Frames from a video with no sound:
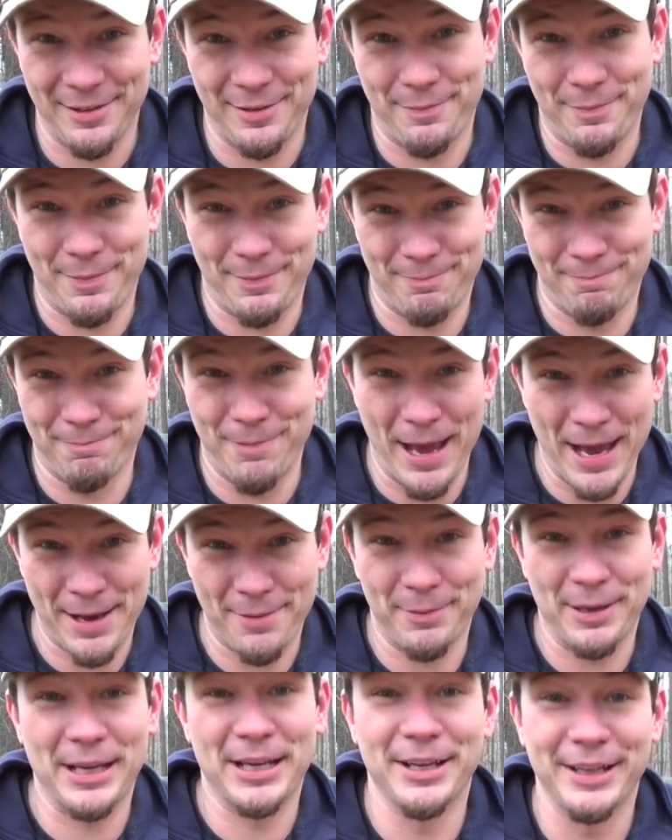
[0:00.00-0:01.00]
in the back
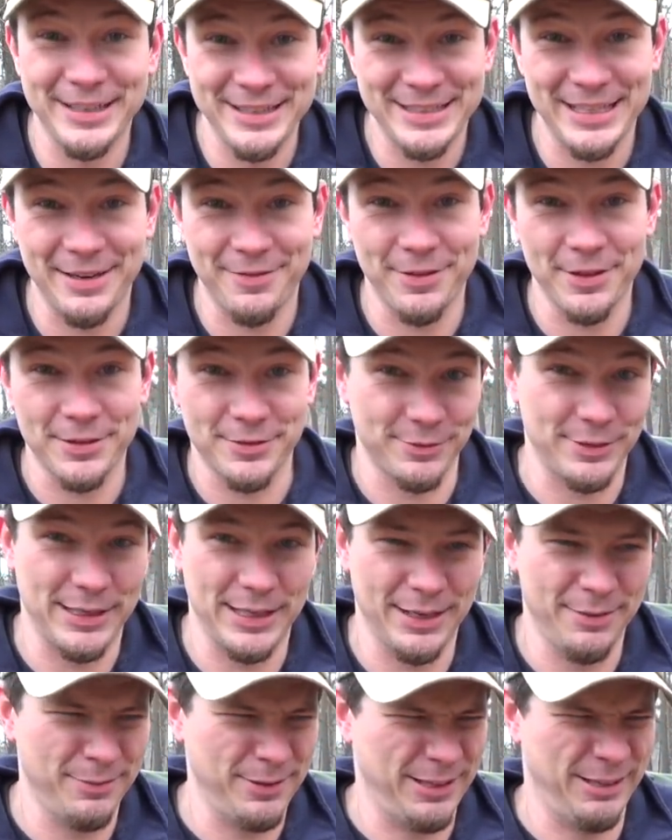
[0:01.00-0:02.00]
of my gun safe this
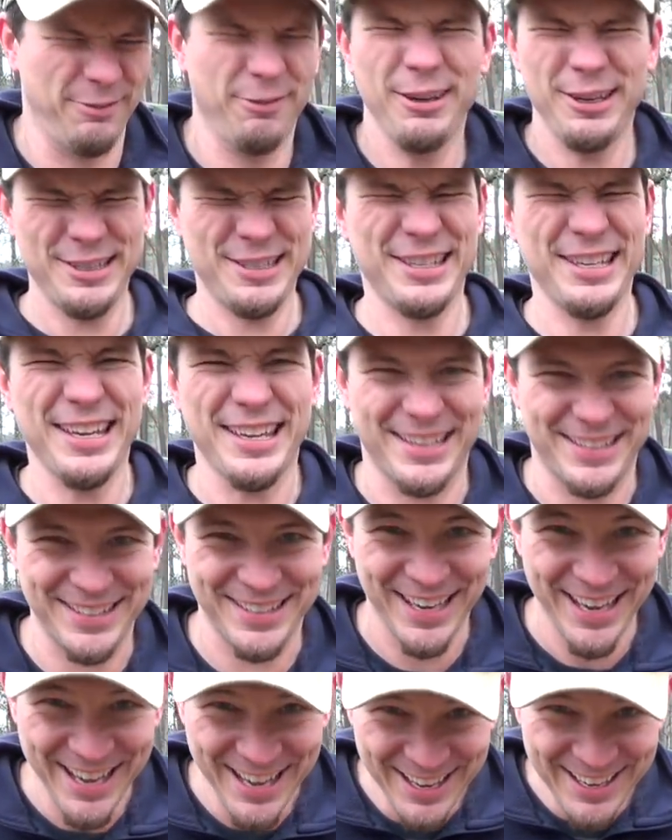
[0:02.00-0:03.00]
week, and I'm like, what is
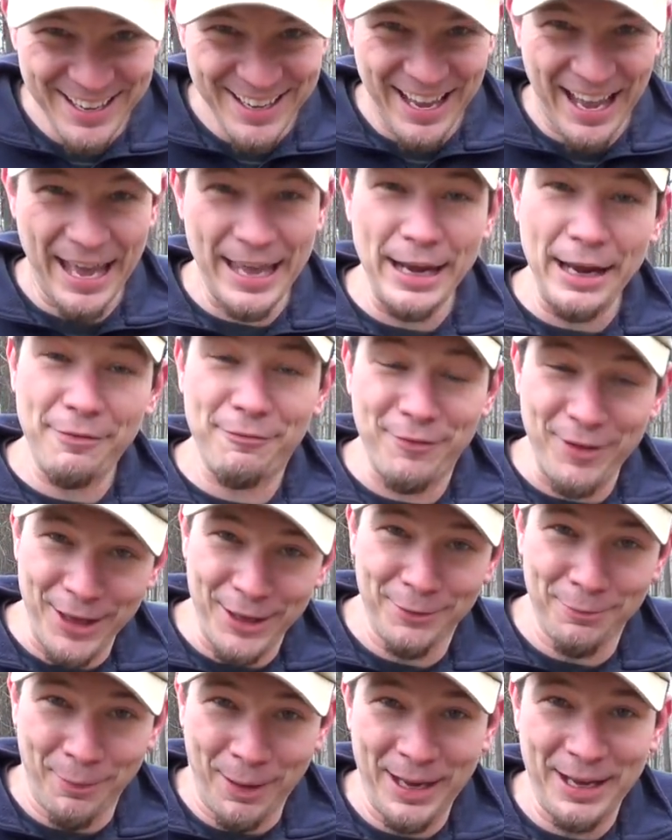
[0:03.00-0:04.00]
this? And I
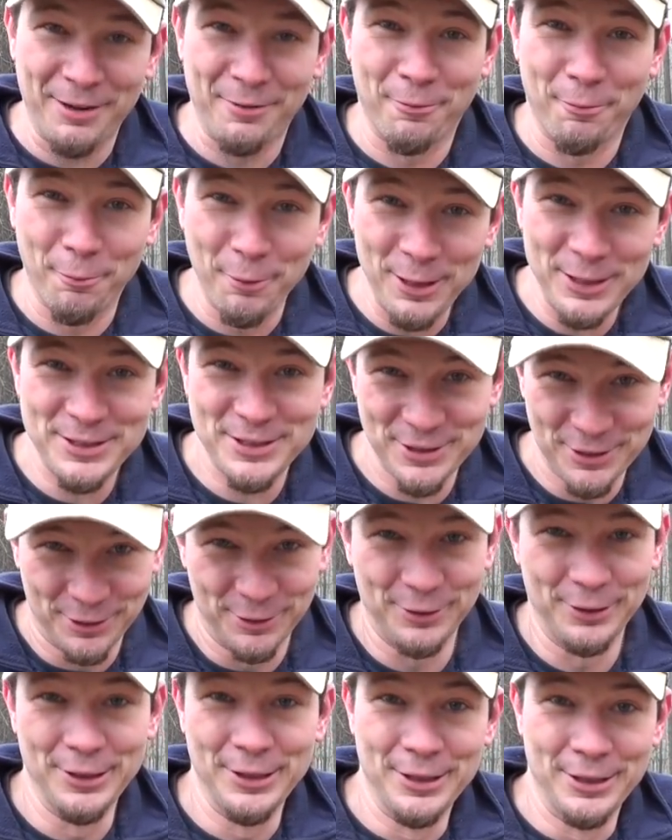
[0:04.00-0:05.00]
found my
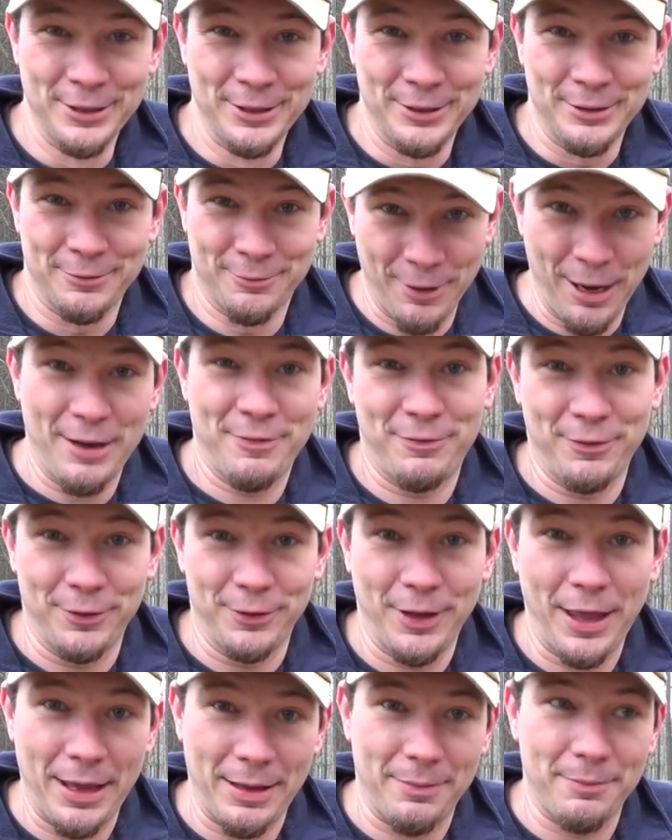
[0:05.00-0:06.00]
original
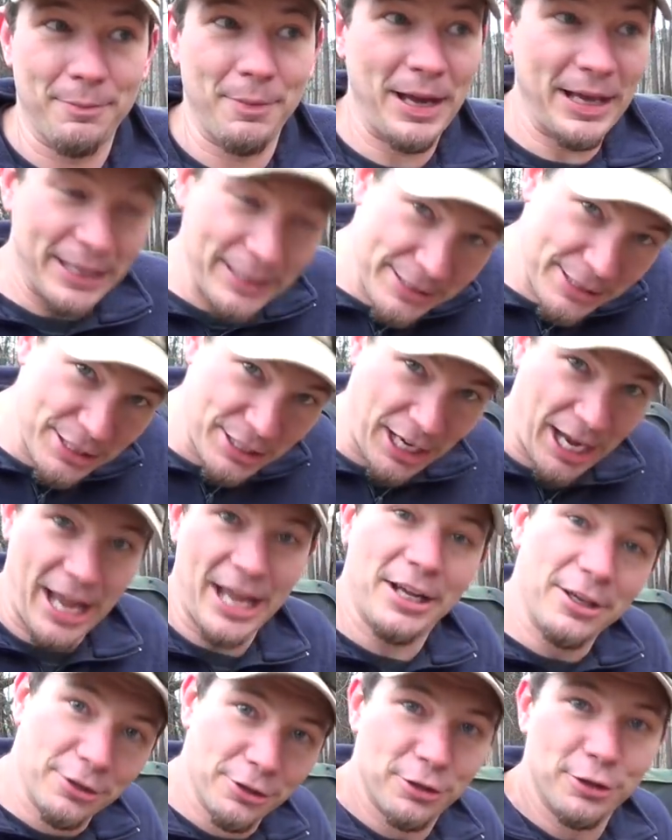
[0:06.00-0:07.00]
rifle, like my
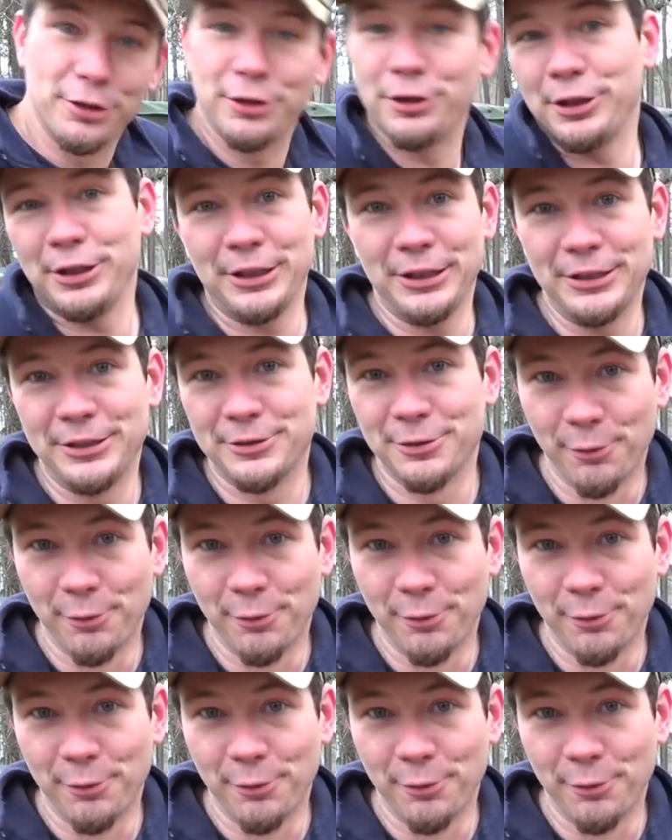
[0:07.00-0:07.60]
childhood